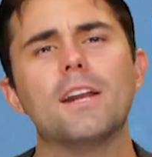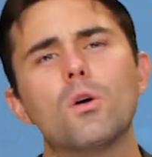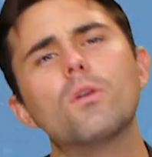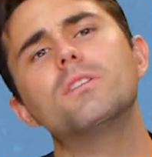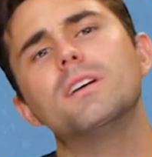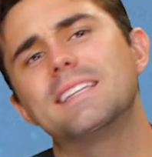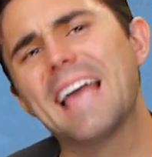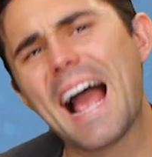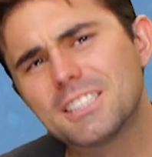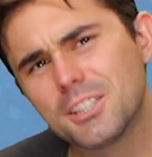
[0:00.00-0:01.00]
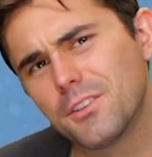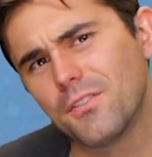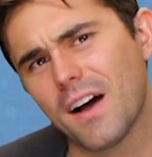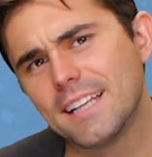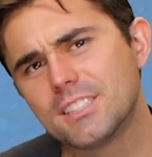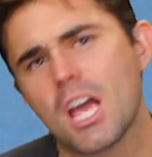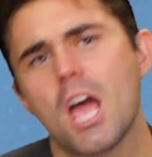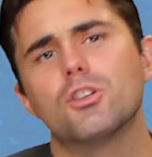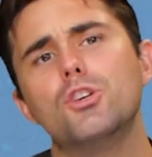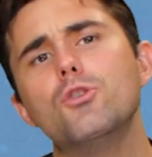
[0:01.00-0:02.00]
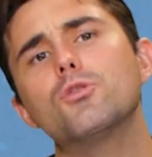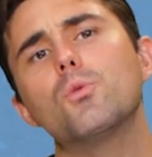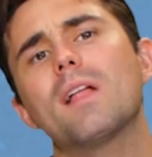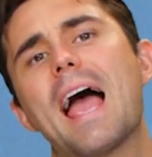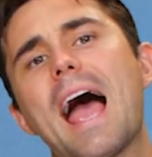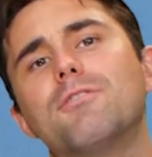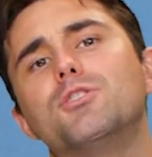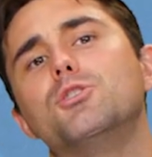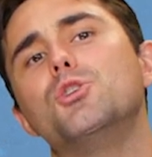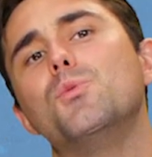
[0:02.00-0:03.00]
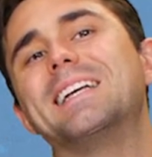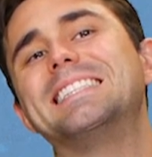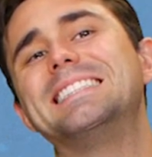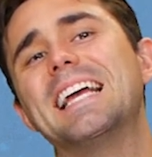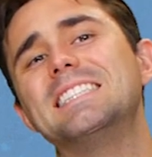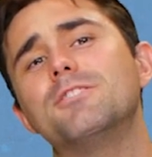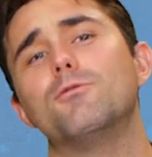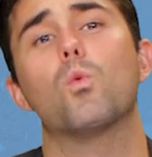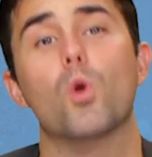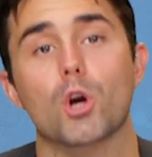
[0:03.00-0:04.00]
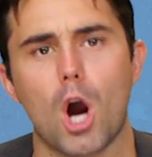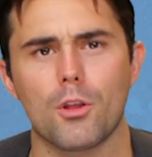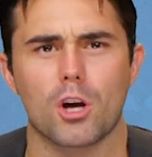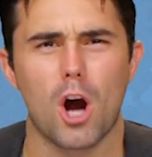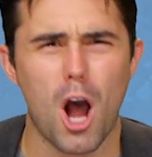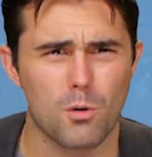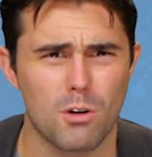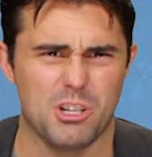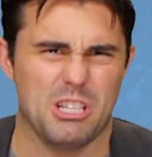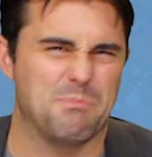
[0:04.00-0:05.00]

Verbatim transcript: In order to attach the device, the user will have to do extensive work on the cockroach's